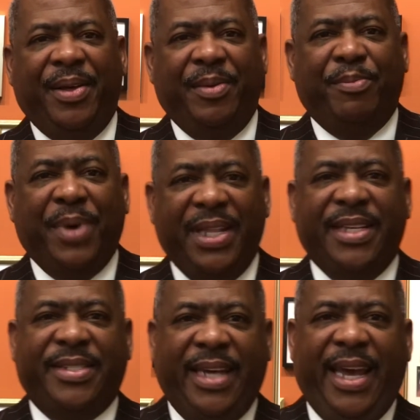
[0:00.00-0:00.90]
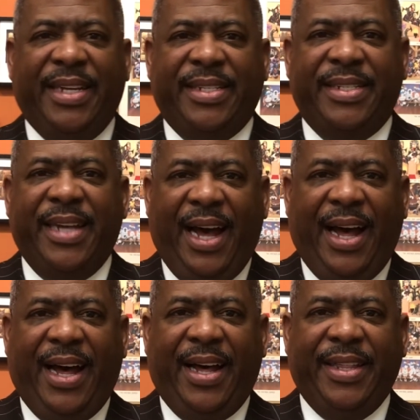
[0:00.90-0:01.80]
but it says
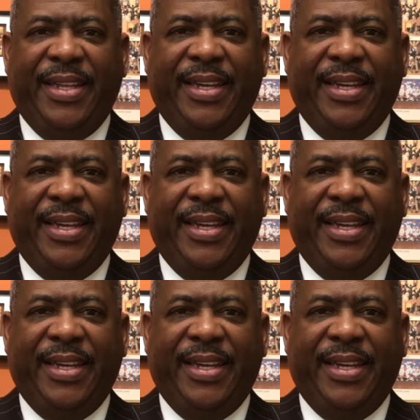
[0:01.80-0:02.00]
God